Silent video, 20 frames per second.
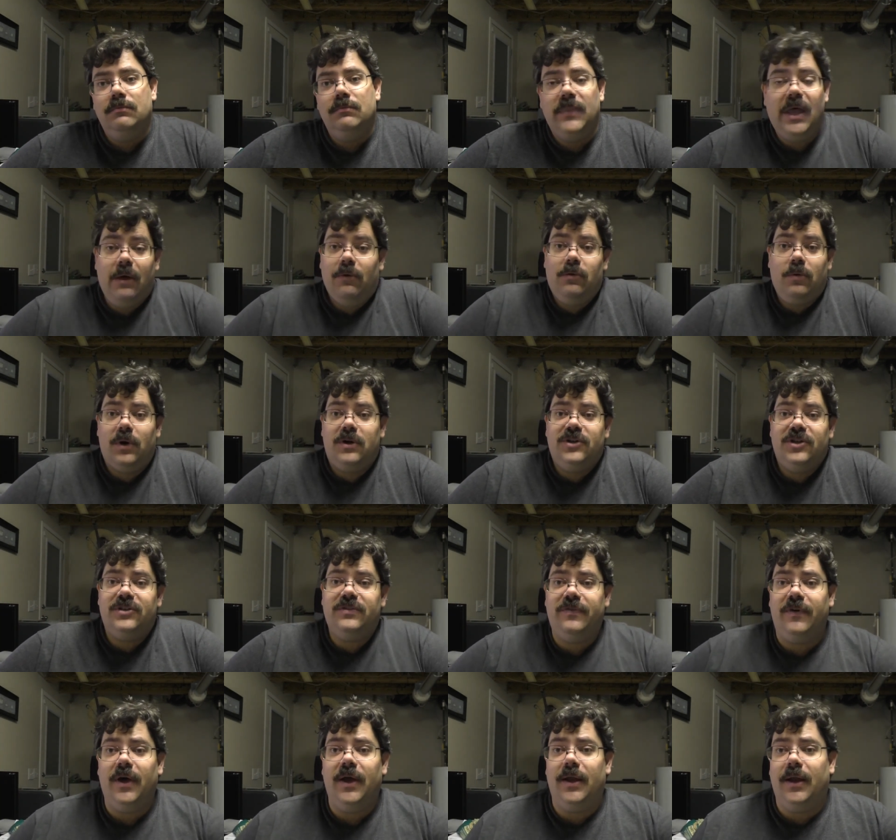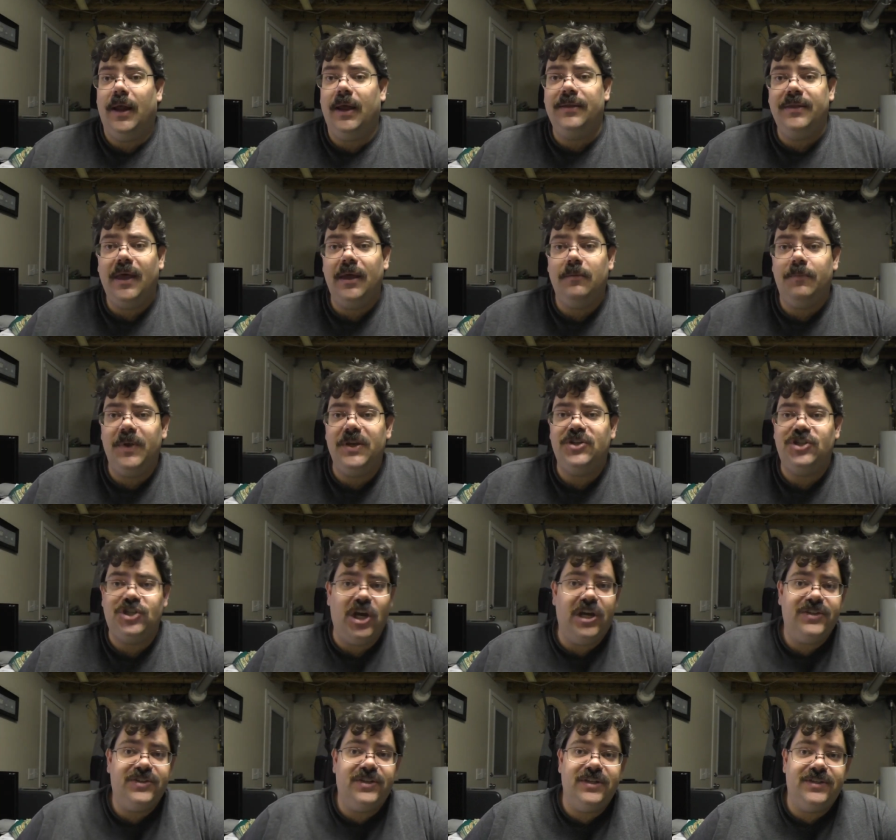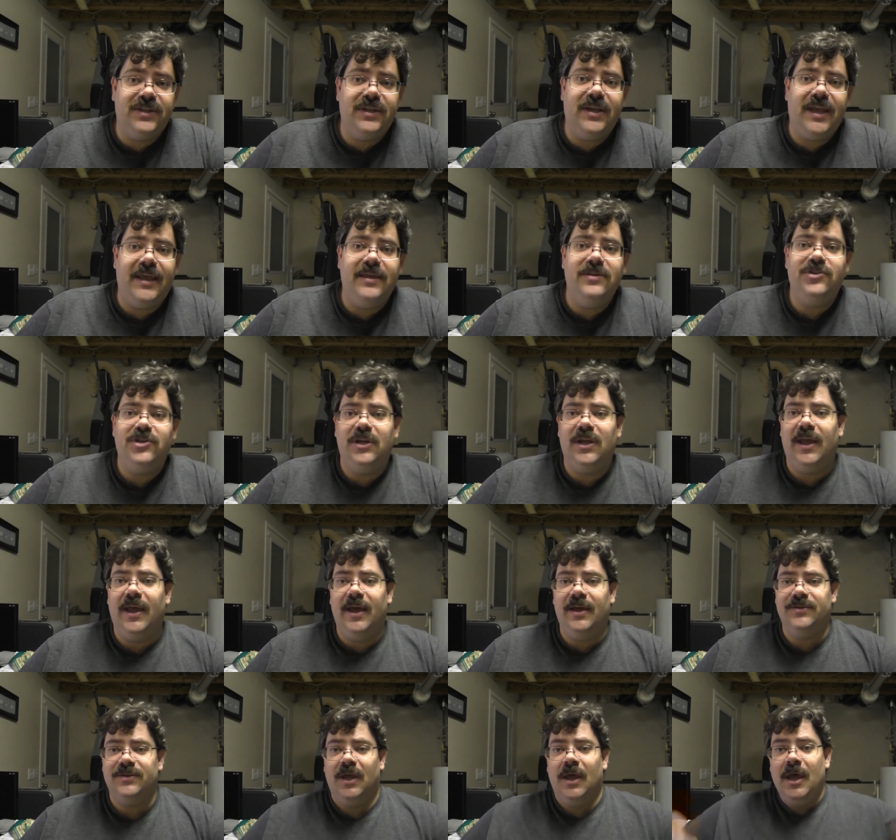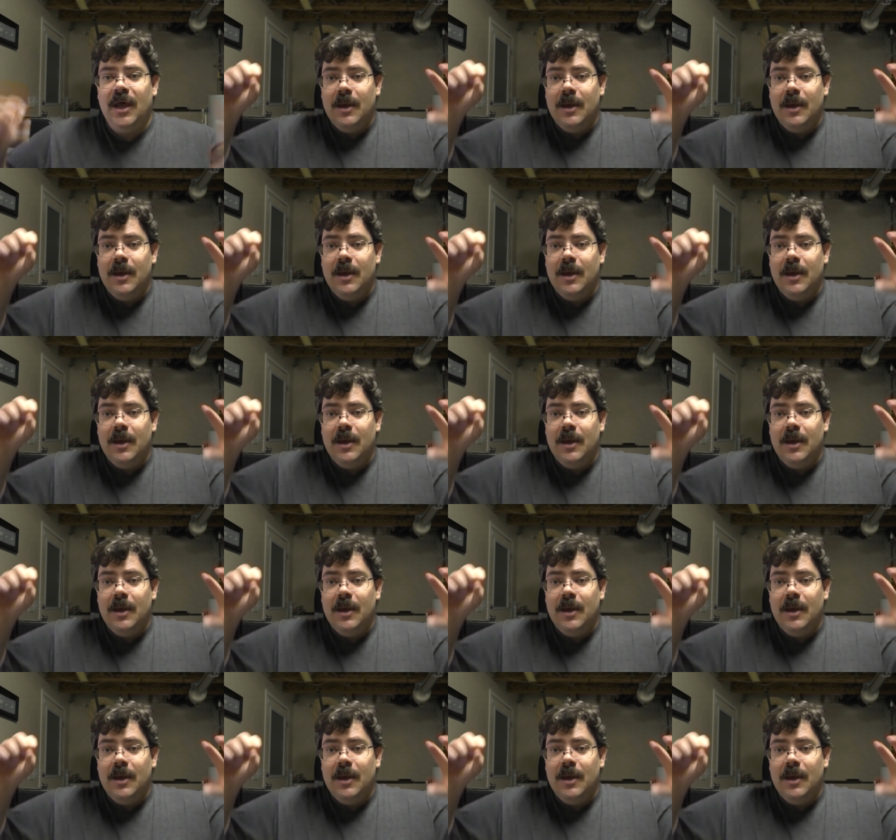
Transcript: That would work just fine. And that'd be just as engaging as